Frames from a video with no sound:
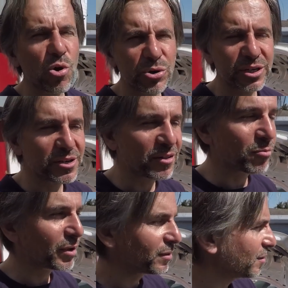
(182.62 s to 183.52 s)
ordered another
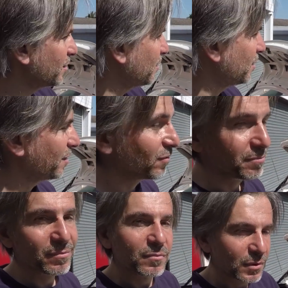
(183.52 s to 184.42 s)
one
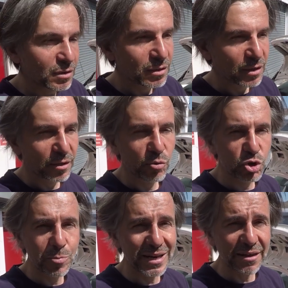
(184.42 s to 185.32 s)
from, would
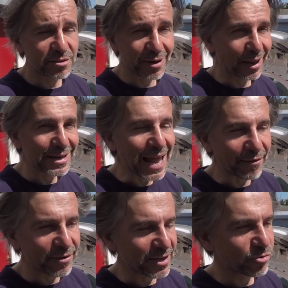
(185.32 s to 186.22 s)
you believe, somewhere like
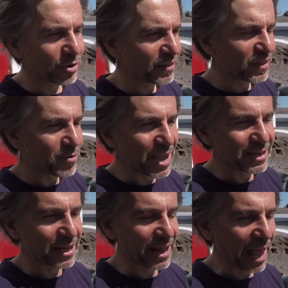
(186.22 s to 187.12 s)
Latvia or
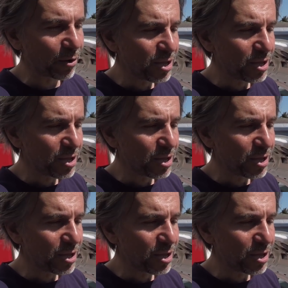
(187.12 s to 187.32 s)
Lithuania now.